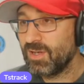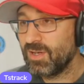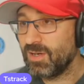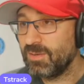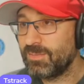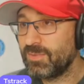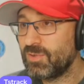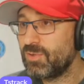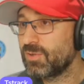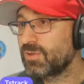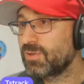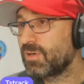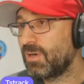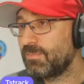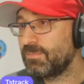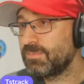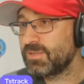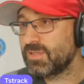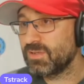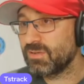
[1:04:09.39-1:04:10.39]
a more
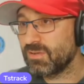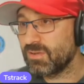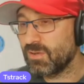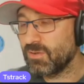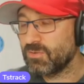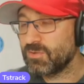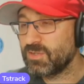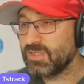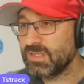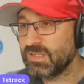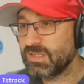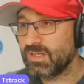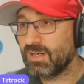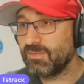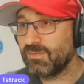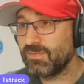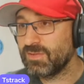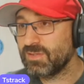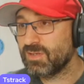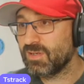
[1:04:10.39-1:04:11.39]
competent coaching
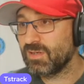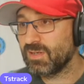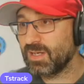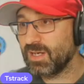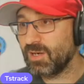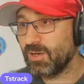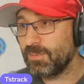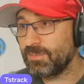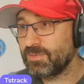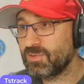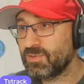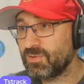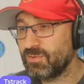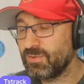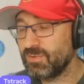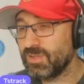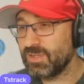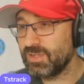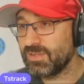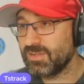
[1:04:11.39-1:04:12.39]
staff, he's going to get
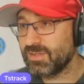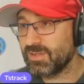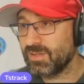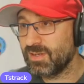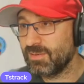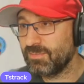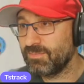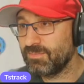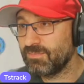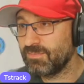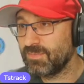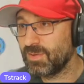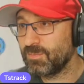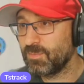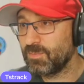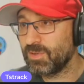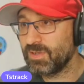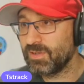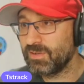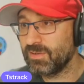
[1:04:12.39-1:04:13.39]
opportunities, and I'm
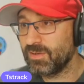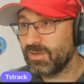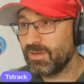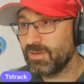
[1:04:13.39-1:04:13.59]
willing